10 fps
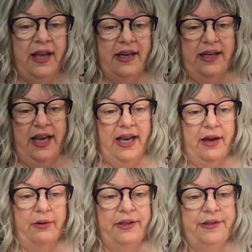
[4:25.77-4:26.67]

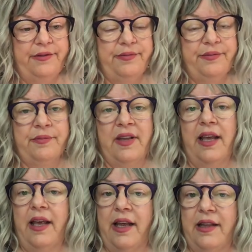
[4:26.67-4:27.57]
now
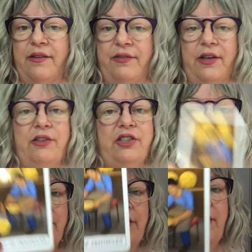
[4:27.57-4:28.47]
in the
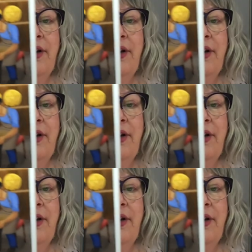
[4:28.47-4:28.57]
future